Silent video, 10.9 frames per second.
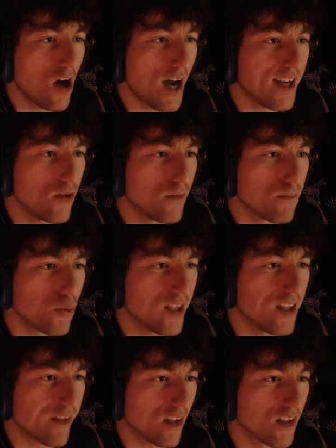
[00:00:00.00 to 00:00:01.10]
I hear him
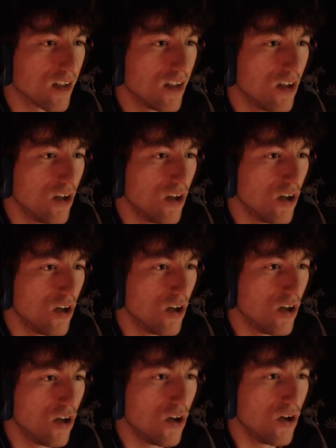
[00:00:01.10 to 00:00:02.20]
breathing.
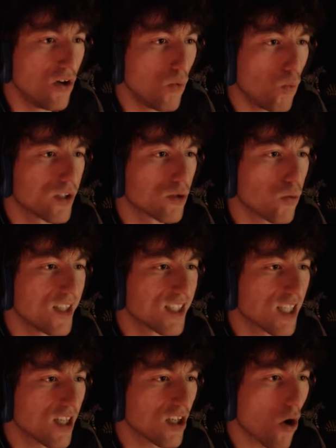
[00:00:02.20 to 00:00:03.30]
Which way is he
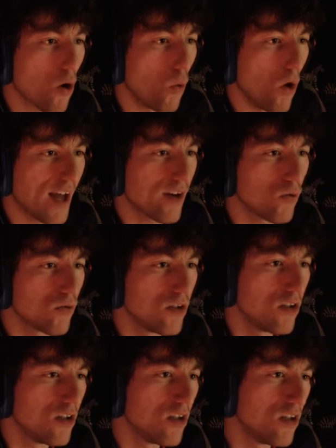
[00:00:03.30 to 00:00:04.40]
gonna go? I don't.
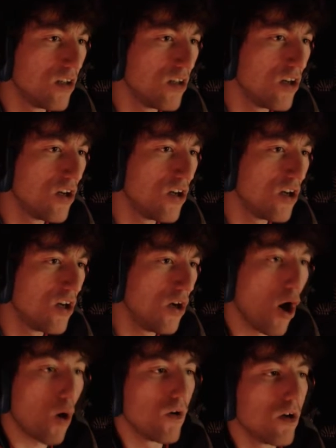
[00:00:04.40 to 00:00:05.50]

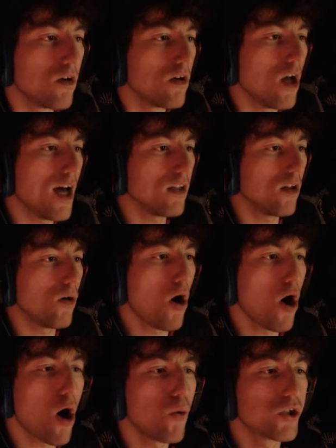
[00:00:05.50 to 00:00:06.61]
Oh, hello.
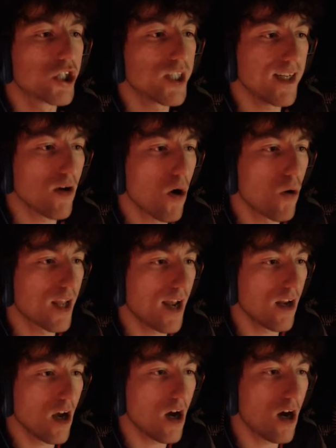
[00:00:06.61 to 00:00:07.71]
Oh shit. Okay.
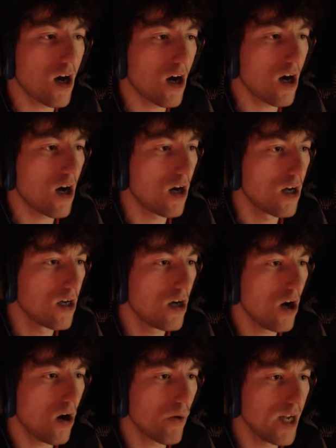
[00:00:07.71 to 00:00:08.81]
Uh,
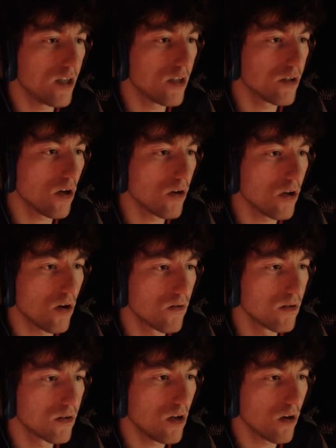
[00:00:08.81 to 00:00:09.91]
all right. No, no, no.
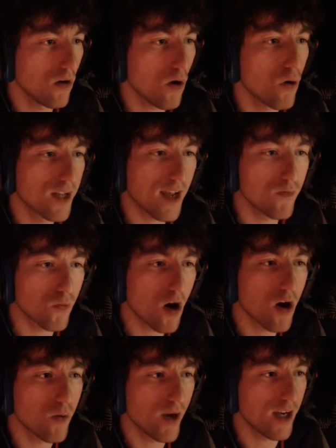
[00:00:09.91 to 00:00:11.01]
No, no. Okay,
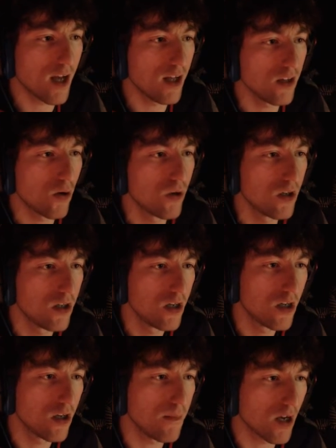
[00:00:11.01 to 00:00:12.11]
wrong way. Hello?
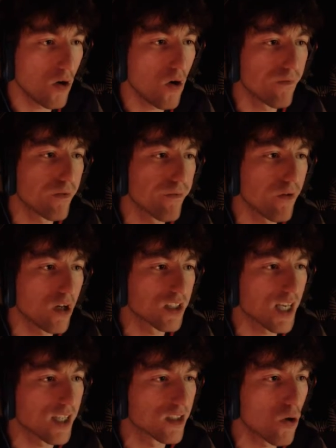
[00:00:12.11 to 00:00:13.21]
oh, for fuck's
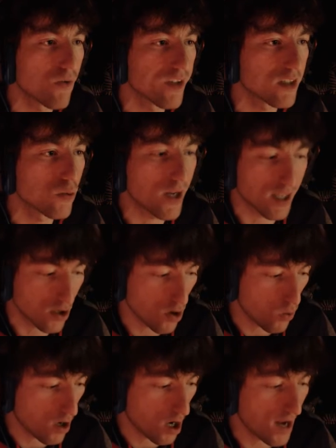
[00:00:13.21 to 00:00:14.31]
sakes, go this way.
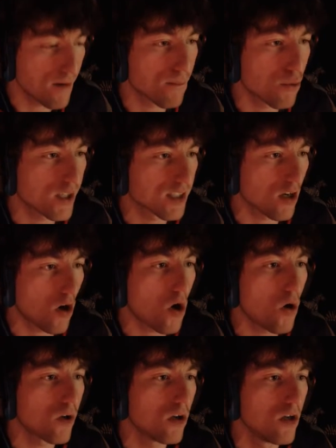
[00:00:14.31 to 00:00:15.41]
Go. I am pressing.
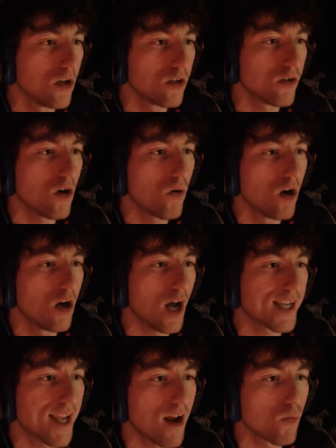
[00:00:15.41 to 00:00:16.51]
Oh, no. I
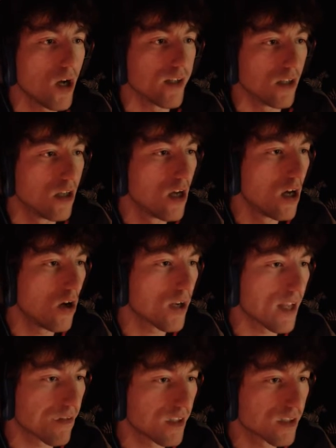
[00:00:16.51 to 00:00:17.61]
can't run.
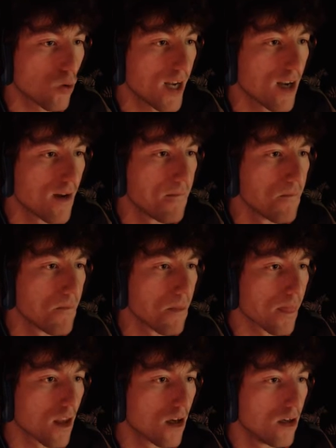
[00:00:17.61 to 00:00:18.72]
Okay, this way.
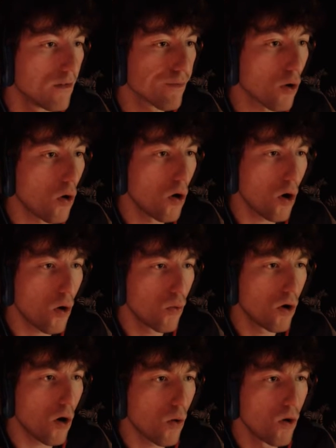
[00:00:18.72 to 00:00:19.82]
Floor. Oh,
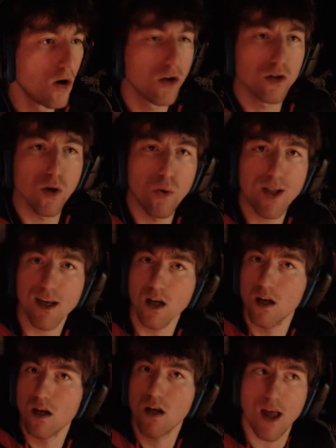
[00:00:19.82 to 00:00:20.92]
oh. Loading?
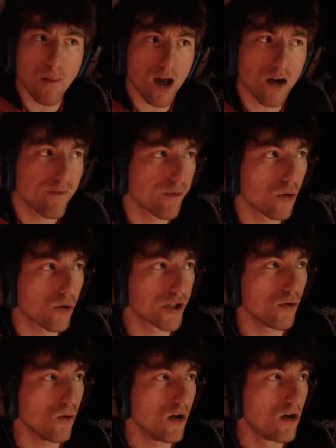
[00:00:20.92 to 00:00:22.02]
Am I on floor two?